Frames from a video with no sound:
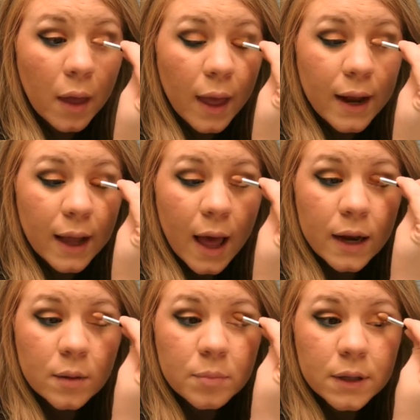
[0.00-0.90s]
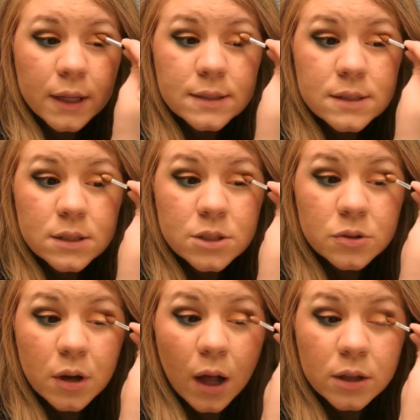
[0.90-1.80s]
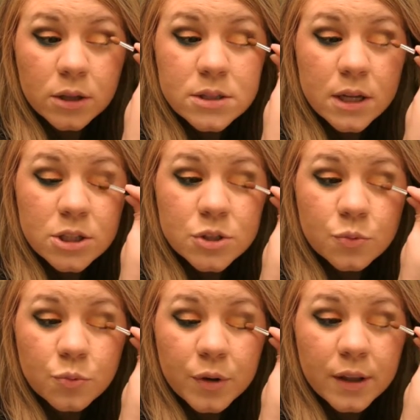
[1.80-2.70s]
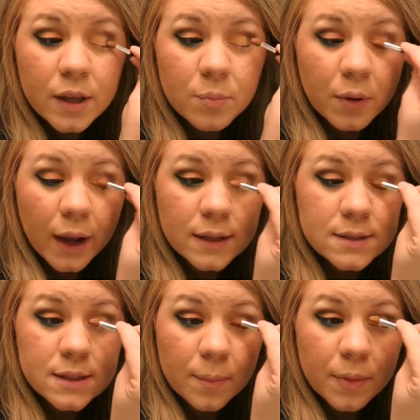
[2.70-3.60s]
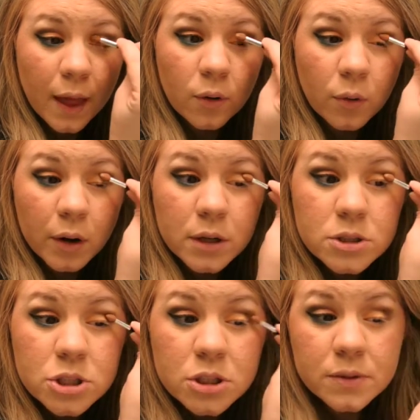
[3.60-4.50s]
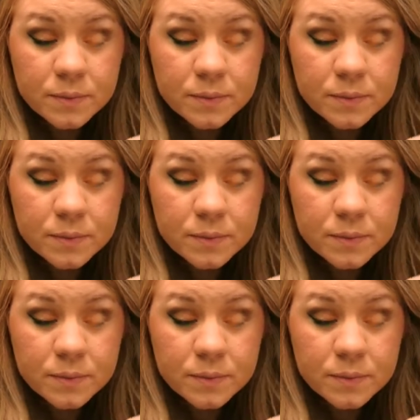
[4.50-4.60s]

And it kind of blends the two colors and just really brightens up that orange.